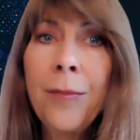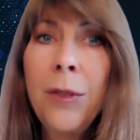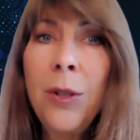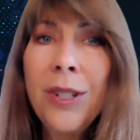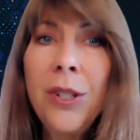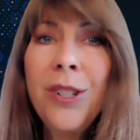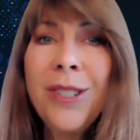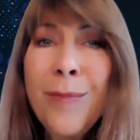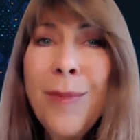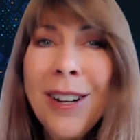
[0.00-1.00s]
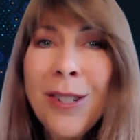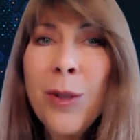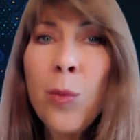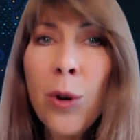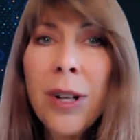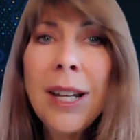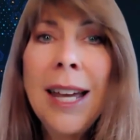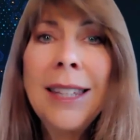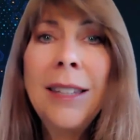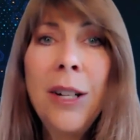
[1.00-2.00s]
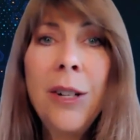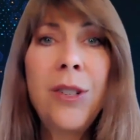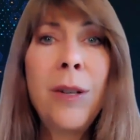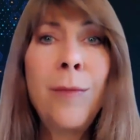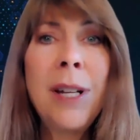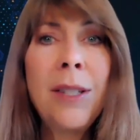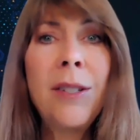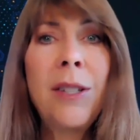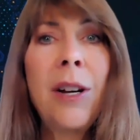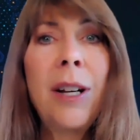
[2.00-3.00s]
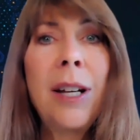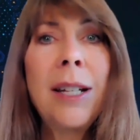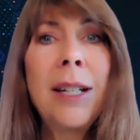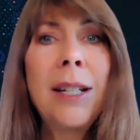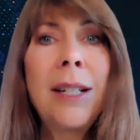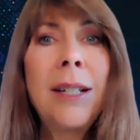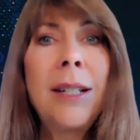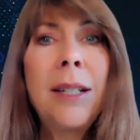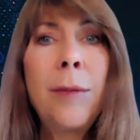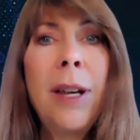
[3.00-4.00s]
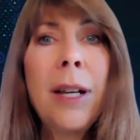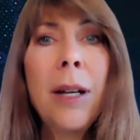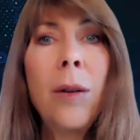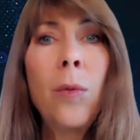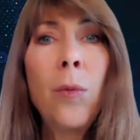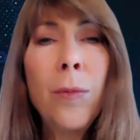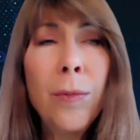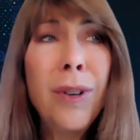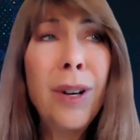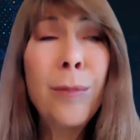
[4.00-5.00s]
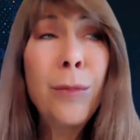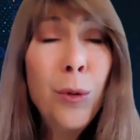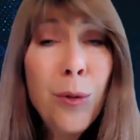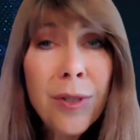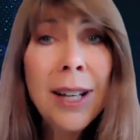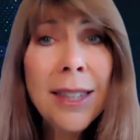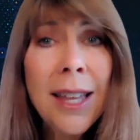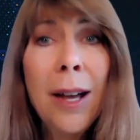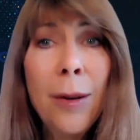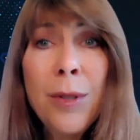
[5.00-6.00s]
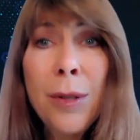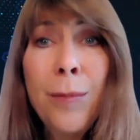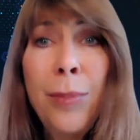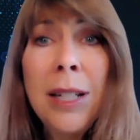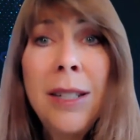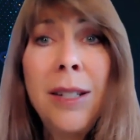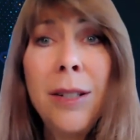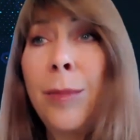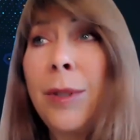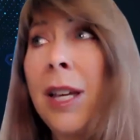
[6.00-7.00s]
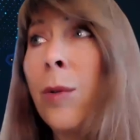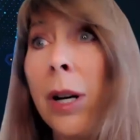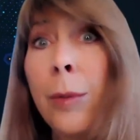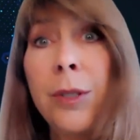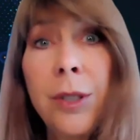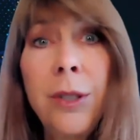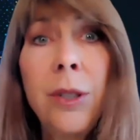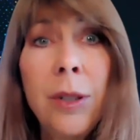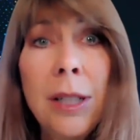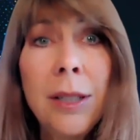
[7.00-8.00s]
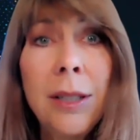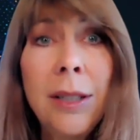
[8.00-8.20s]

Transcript: You can just imagine the work and leadership necessary to make a move like that. It was a big deal, but they were able to do it.